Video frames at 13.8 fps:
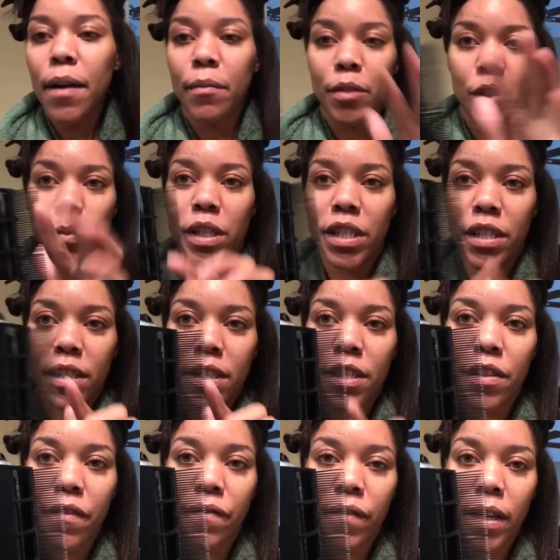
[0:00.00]
switch to
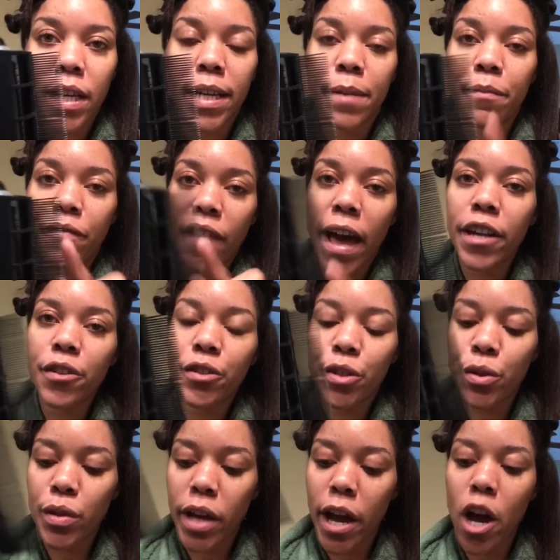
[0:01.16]
the finer
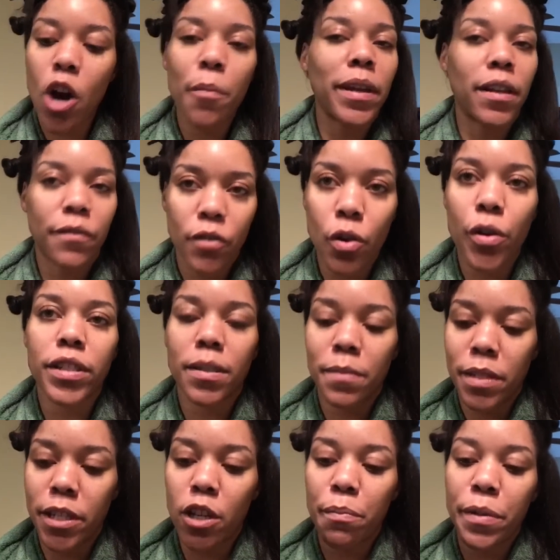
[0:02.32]
tooth comb, and of course I'm
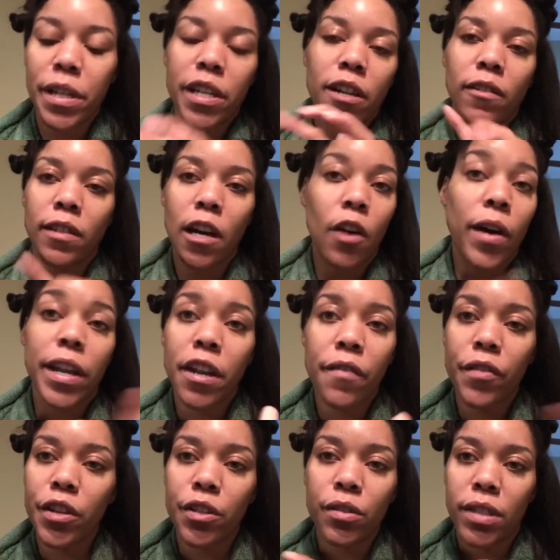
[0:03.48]
still putting it on low. I never
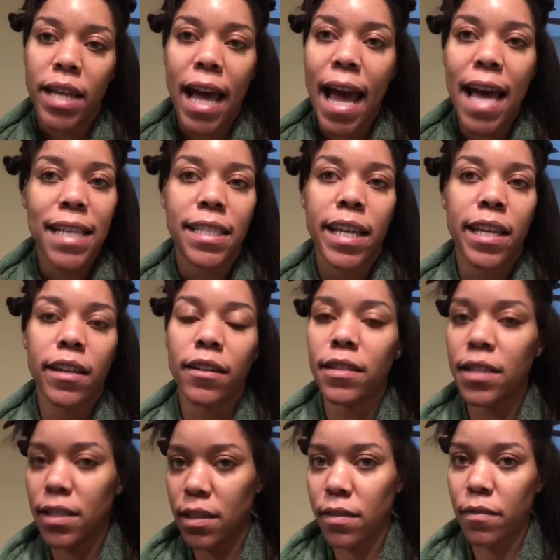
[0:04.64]
use the high setting on
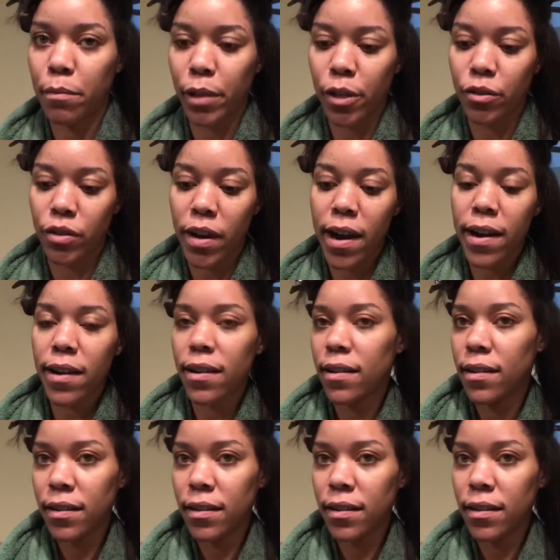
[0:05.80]
this blow dryer.